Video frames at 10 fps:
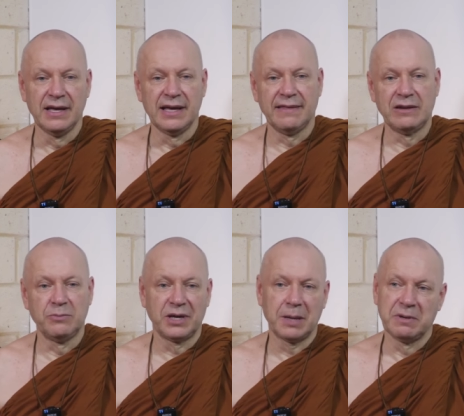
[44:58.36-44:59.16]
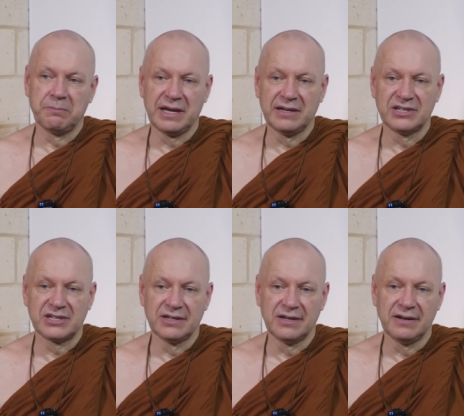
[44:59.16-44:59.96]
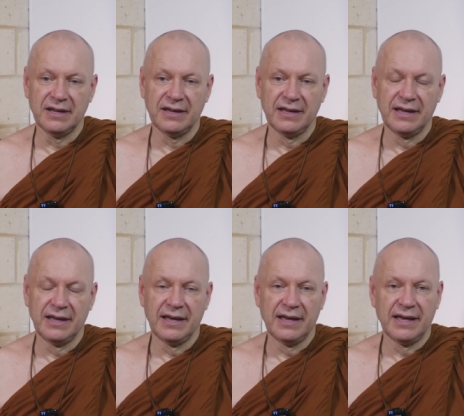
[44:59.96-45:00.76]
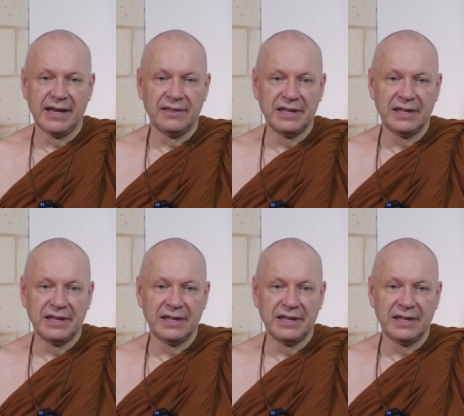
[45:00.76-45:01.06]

and then you become a pensioner, uh, and